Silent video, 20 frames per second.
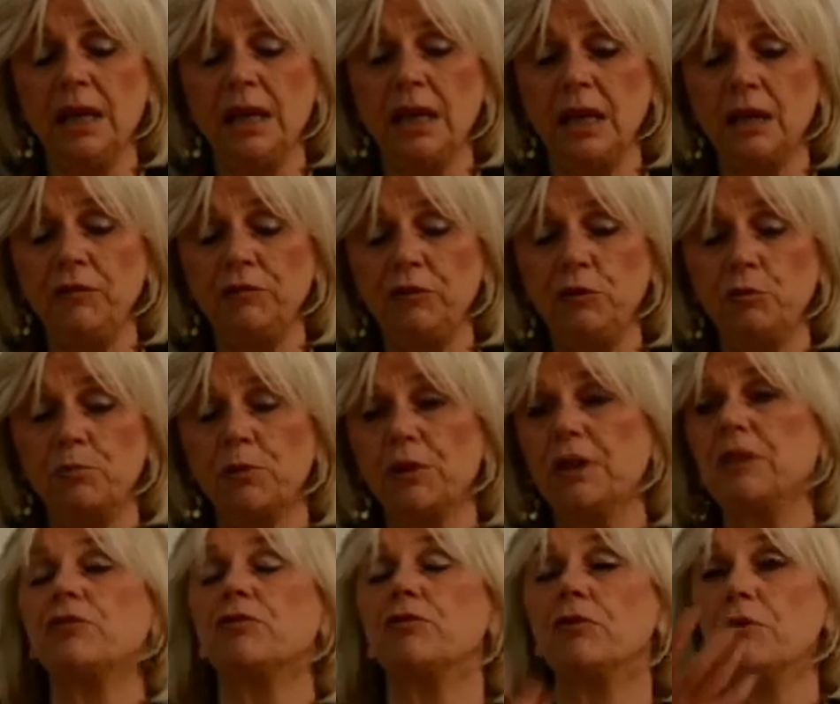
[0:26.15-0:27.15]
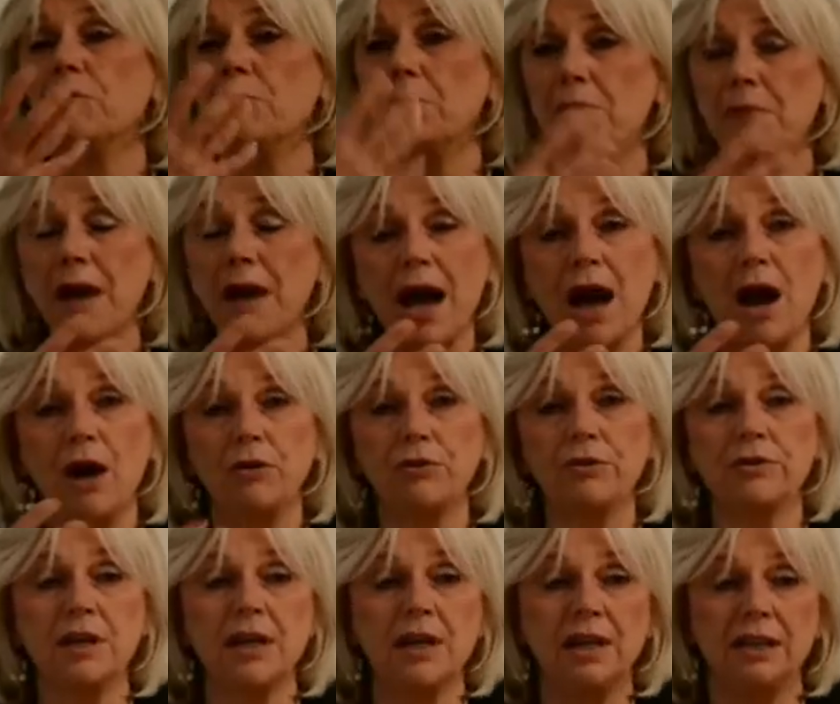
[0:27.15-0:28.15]
if you breathe through your
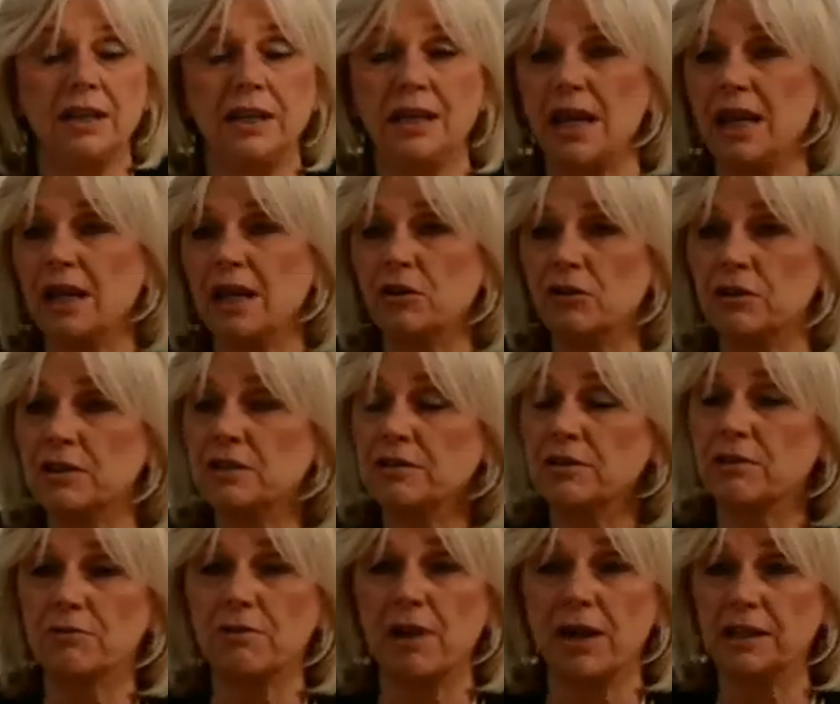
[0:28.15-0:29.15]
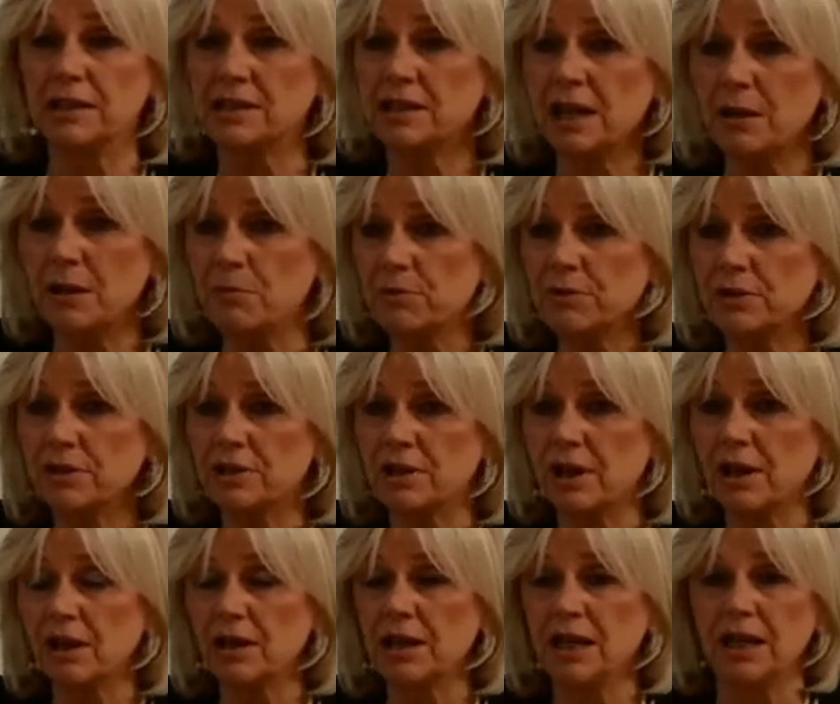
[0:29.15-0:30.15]
mouth, the air isn't the right
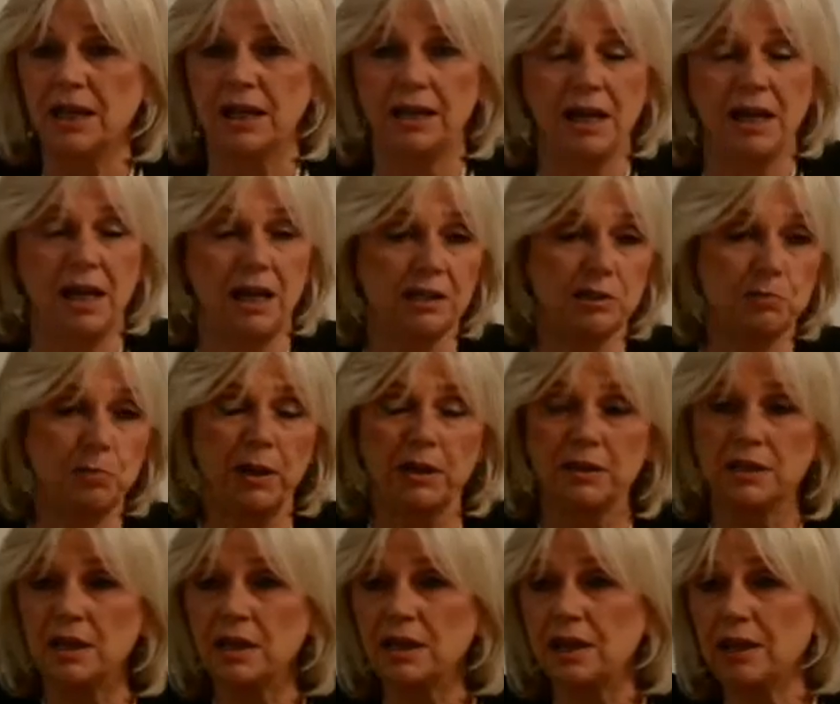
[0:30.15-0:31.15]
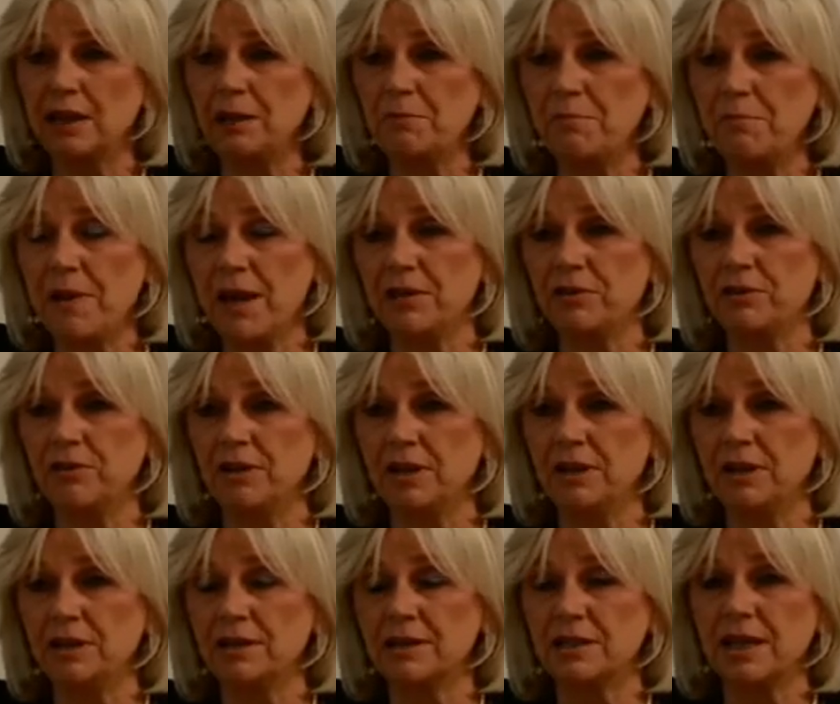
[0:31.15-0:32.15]
temperature, it has particulate matter in
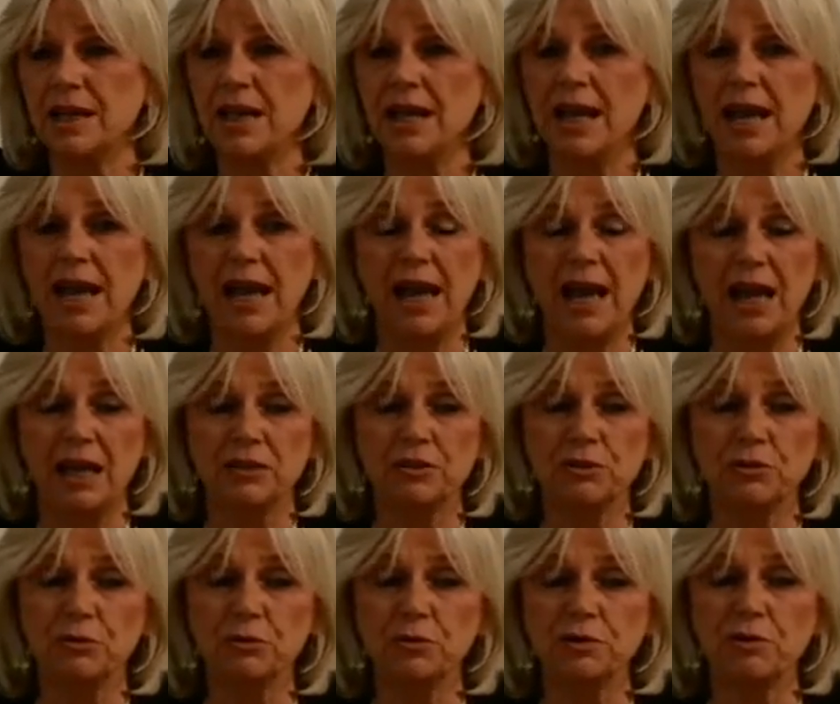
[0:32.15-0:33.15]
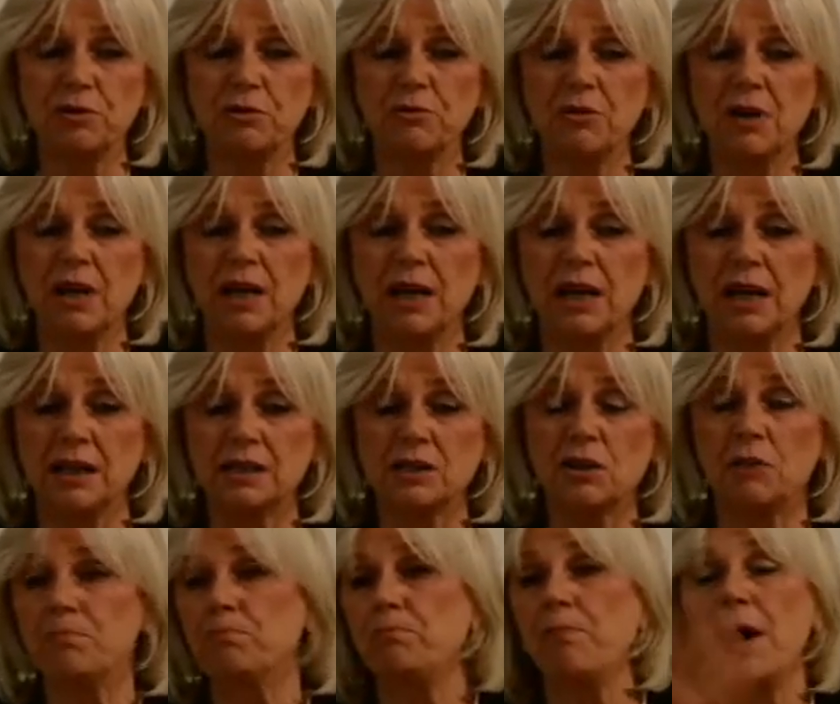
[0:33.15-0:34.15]
it, and also it's
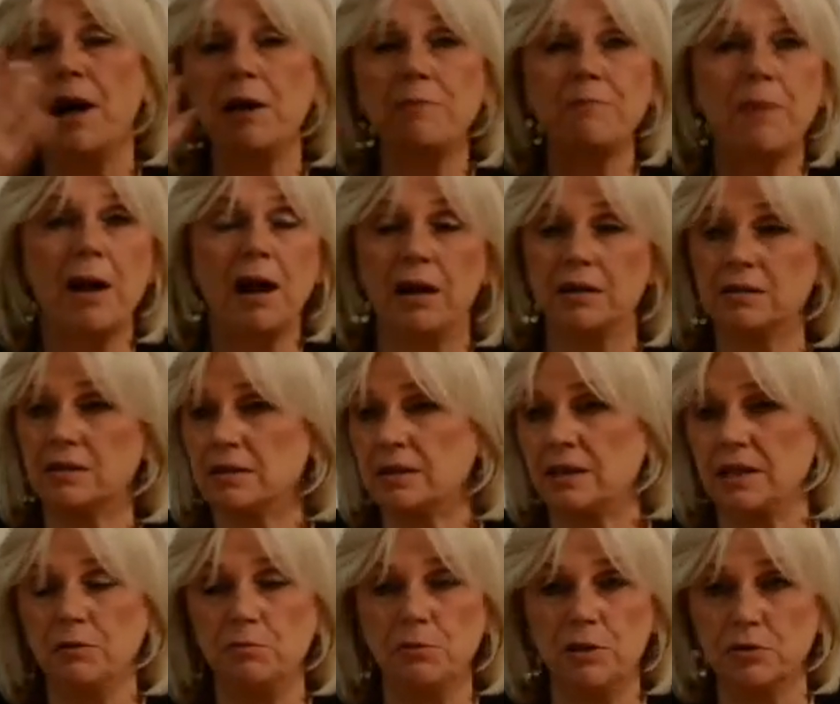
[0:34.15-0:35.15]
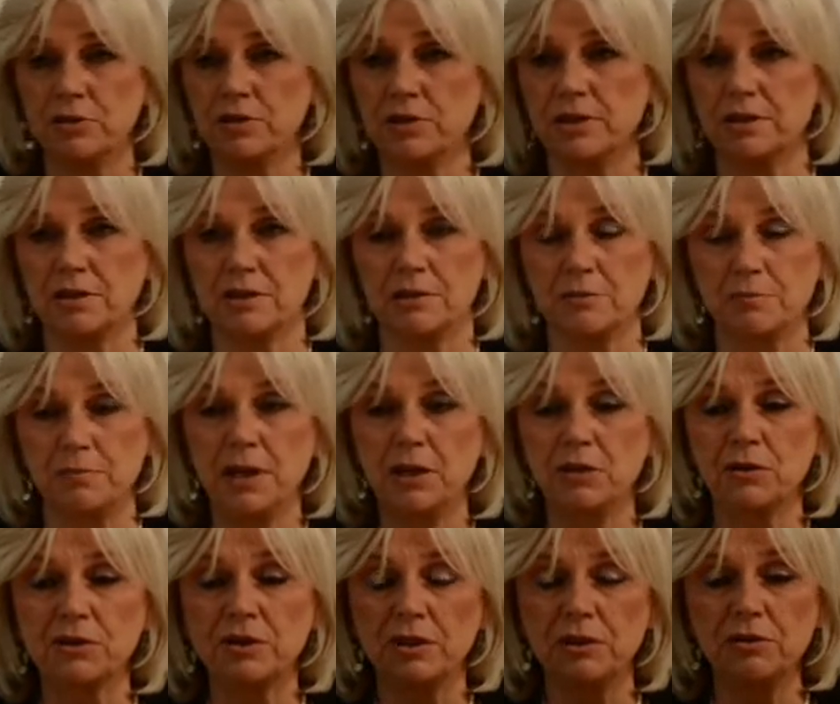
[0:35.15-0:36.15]
bypassed the immune system
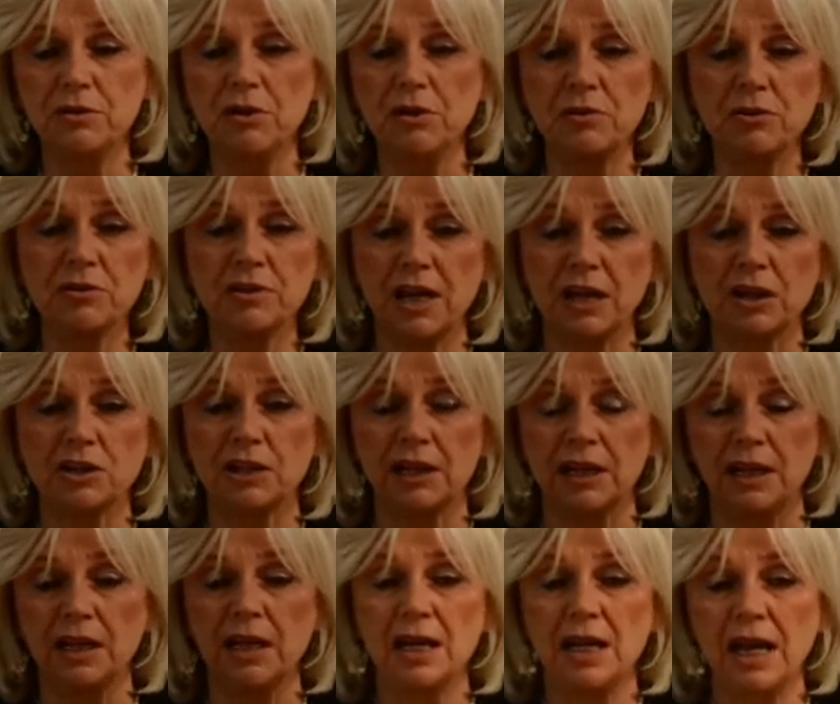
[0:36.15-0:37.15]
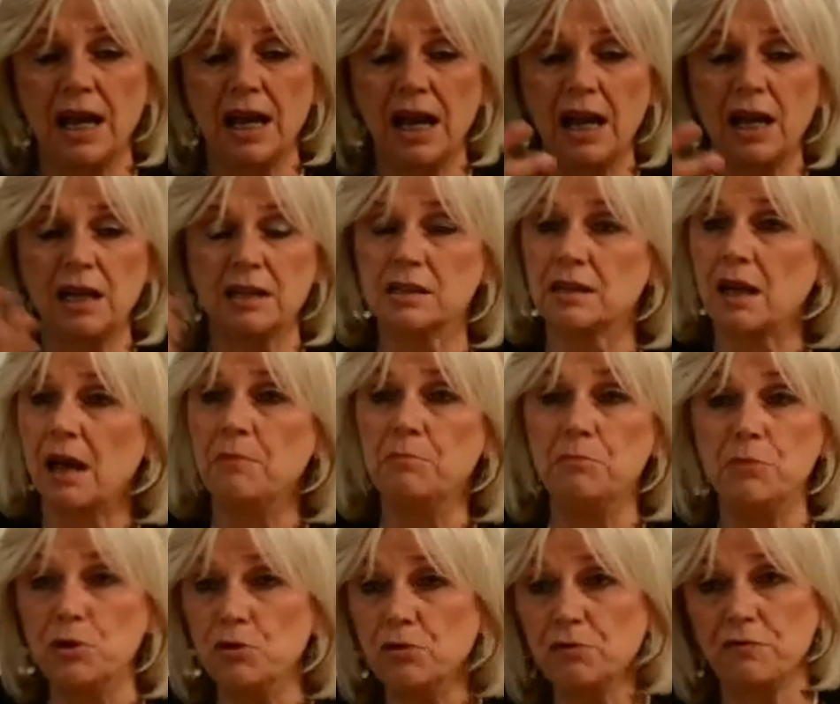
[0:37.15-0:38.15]
because the nose actually has
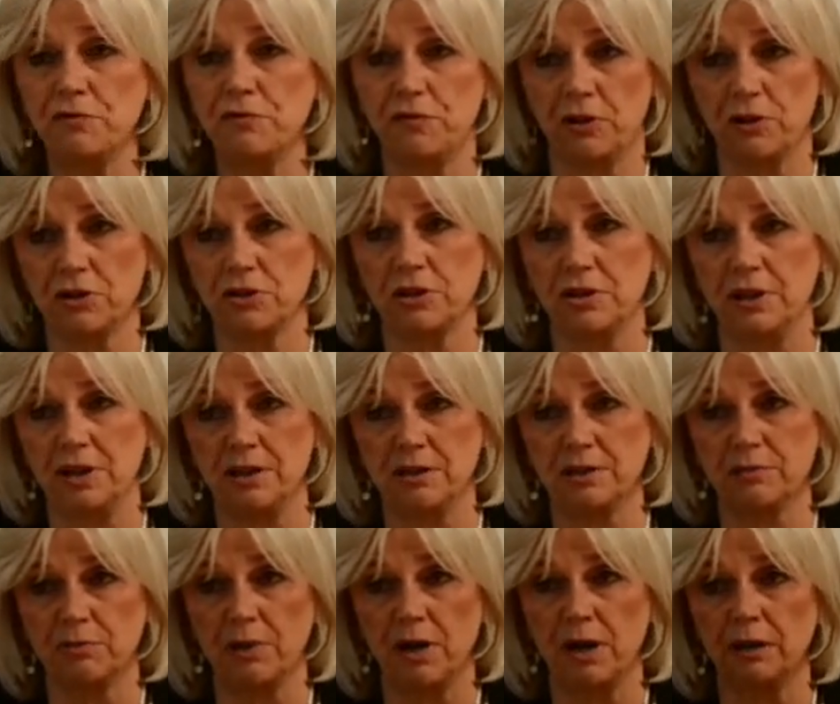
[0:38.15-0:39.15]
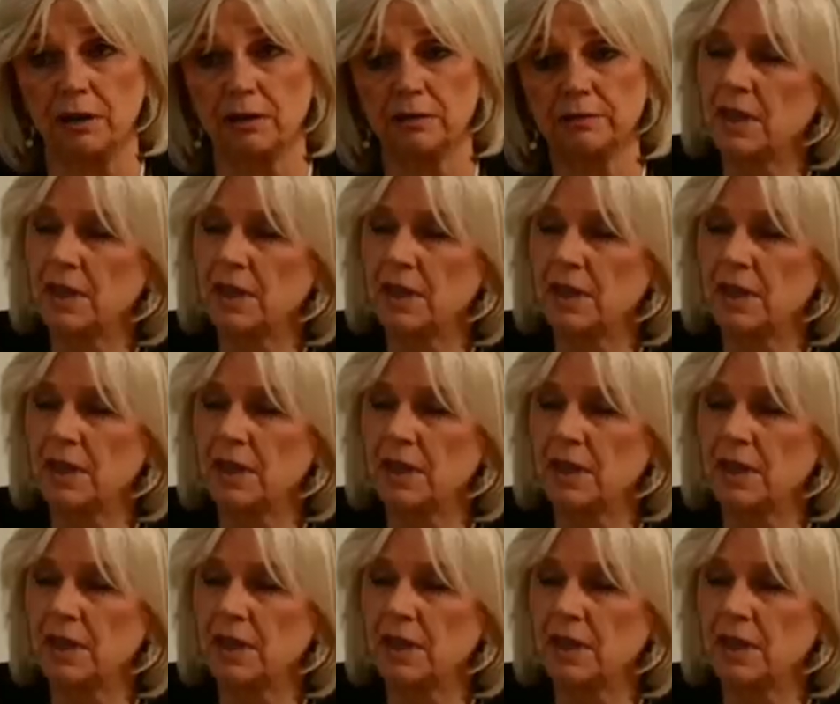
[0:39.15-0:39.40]
immune function as well.